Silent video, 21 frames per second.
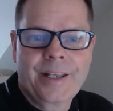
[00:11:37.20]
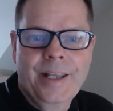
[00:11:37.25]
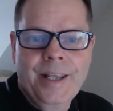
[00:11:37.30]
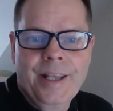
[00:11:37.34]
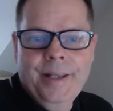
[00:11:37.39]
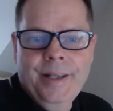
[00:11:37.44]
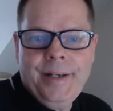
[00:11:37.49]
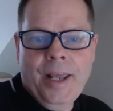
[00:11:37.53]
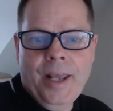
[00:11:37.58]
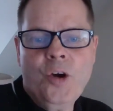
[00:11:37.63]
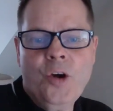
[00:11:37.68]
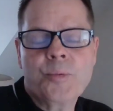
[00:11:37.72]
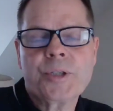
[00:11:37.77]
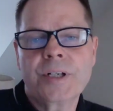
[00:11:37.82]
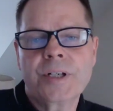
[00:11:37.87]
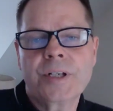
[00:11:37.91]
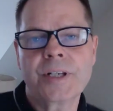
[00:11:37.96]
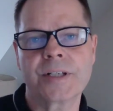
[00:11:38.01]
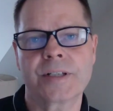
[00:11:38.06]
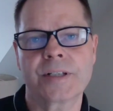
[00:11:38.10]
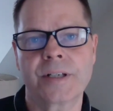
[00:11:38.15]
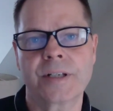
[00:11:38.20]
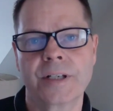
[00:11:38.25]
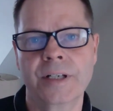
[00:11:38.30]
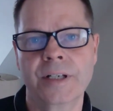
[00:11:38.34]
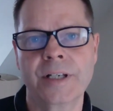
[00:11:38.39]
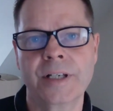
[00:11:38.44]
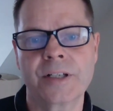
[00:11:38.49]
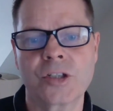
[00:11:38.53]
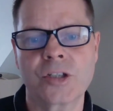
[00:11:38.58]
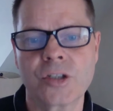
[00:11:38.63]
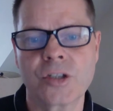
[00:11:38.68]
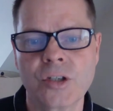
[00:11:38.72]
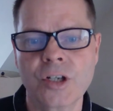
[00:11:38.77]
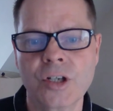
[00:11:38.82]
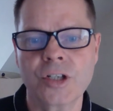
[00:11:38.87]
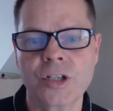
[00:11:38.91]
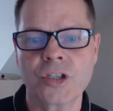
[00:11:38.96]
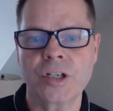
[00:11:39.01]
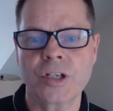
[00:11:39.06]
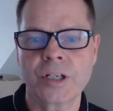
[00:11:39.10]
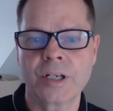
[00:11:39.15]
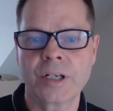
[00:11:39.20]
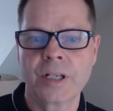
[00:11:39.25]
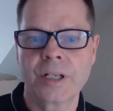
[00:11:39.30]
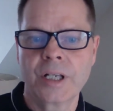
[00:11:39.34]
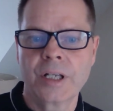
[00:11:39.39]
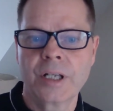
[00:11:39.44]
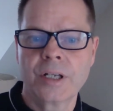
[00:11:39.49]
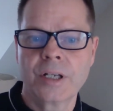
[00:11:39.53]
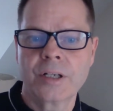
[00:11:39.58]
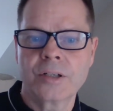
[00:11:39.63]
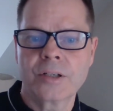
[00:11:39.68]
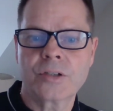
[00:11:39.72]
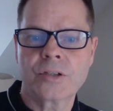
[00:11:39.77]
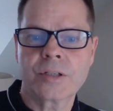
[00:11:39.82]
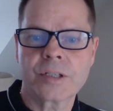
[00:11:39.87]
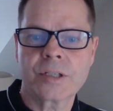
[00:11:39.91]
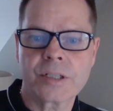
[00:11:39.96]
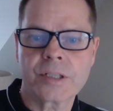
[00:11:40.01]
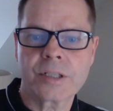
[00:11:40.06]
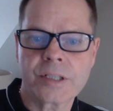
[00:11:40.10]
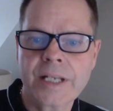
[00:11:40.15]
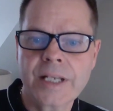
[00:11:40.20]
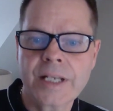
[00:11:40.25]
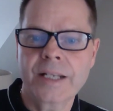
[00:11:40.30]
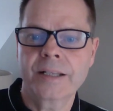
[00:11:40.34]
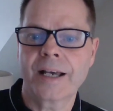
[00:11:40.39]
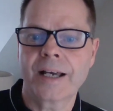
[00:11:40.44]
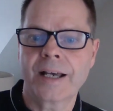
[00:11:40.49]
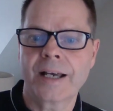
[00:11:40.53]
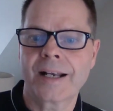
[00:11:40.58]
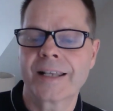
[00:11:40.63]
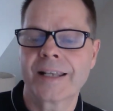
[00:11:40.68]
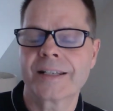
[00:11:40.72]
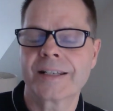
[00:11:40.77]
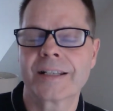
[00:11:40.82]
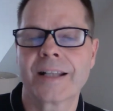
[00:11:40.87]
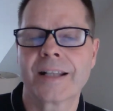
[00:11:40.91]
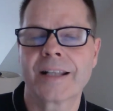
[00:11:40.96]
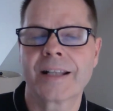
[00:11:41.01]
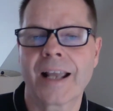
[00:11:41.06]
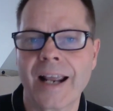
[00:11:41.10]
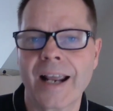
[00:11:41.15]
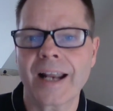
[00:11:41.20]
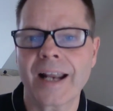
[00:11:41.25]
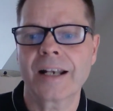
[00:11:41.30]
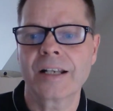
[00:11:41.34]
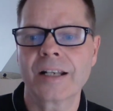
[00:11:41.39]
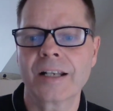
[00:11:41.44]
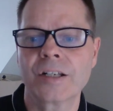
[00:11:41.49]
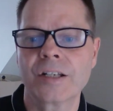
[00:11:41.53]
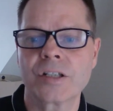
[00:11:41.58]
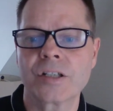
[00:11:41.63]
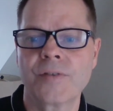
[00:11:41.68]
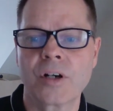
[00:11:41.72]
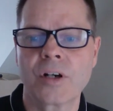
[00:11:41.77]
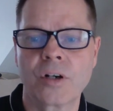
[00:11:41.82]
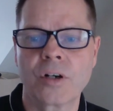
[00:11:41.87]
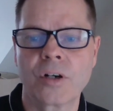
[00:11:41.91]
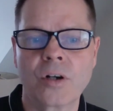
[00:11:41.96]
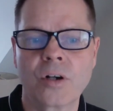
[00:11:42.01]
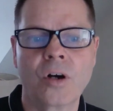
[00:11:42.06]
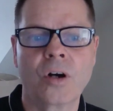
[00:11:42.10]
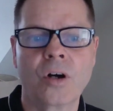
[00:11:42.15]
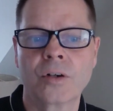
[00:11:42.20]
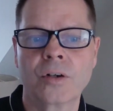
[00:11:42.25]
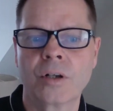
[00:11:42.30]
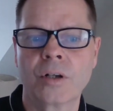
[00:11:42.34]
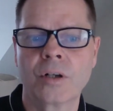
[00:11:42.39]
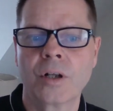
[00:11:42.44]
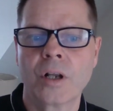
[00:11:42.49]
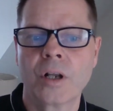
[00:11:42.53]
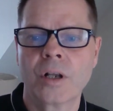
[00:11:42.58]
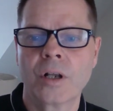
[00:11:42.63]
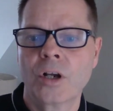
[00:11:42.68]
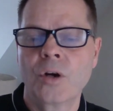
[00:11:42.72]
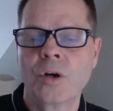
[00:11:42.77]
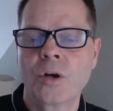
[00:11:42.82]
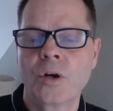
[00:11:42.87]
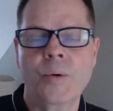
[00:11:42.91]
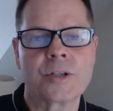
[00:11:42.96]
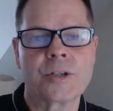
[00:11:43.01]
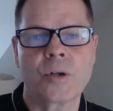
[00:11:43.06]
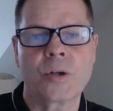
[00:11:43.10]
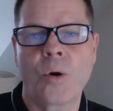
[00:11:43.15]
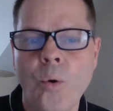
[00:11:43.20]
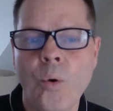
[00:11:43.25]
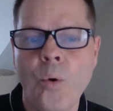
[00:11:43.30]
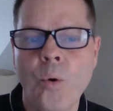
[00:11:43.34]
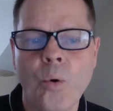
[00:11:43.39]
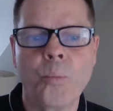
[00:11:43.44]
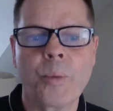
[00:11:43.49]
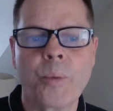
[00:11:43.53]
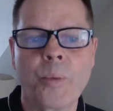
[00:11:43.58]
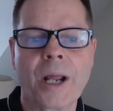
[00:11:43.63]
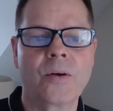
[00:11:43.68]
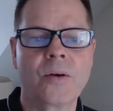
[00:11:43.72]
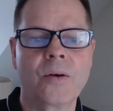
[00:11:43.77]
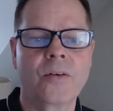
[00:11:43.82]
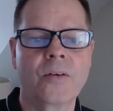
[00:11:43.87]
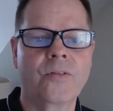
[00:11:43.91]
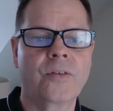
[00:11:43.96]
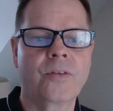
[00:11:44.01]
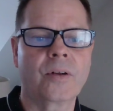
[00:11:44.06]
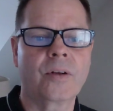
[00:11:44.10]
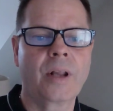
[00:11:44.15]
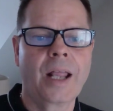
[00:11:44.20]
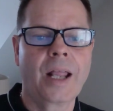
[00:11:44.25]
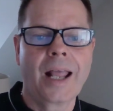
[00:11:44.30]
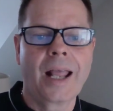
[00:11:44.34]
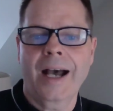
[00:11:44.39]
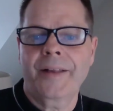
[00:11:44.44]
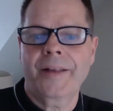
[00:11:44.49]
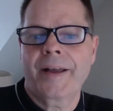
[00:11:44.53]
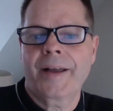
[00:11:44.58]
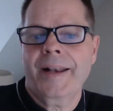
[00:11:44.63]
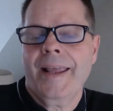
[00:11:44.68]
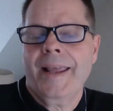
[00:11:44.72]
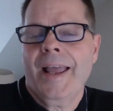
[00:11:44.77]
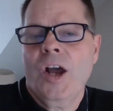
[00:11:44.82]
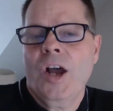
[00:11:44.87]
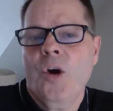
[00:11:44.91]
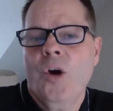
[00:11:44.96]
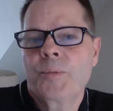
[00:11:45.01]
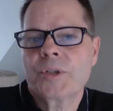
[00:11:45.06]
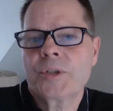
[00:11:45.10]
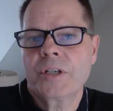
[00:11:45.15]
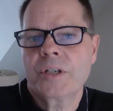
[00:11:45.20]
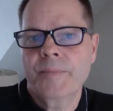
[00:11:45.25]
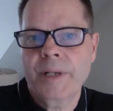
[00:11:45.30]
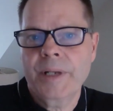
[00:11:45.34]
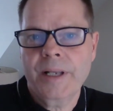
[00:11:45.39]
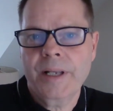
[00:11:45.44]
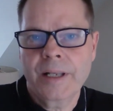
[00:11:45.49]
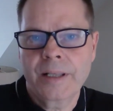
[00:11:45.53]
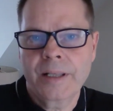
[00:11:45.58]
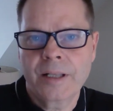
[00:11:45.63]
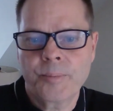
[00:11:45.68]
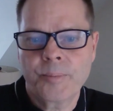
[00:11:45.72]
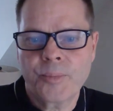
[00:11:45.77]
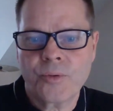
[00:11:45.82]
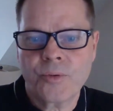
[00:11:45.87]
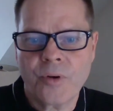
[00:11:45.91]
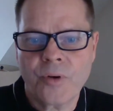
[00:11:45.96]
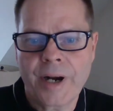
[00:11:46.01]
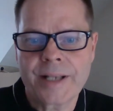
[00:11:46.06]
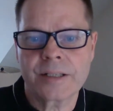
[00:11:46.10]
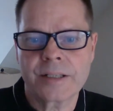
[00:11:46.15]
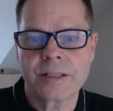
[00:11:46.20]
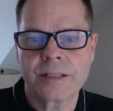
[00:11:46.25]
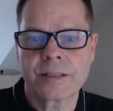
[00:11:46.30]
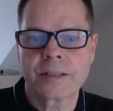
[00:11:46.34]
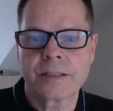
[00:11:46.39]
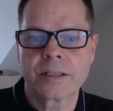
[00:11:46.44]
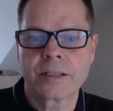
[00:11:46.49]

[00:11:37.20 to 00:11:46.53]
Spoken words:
it helps in his searching to see that he is in the hands of a God who is all-powerful. And that helps him in the present